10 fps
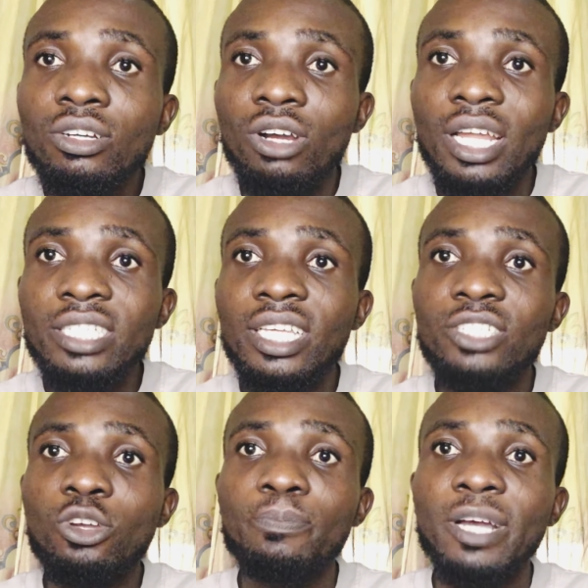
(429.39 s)

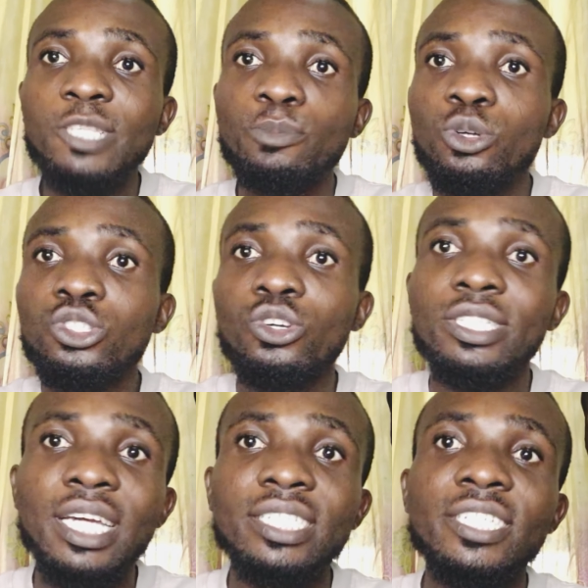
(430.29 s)
collected your passport
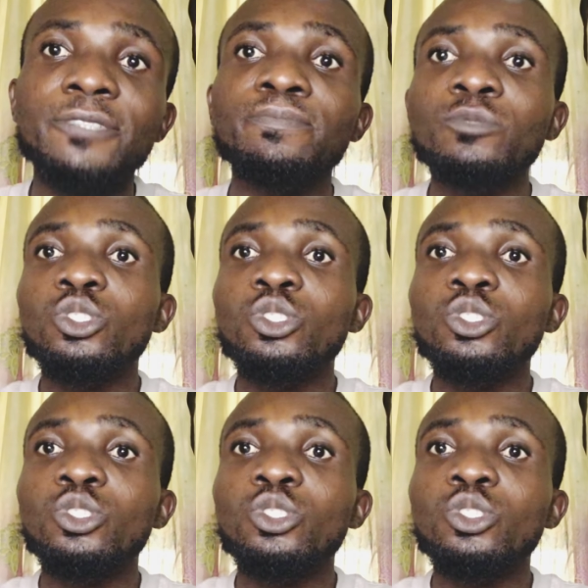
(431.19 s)
on that day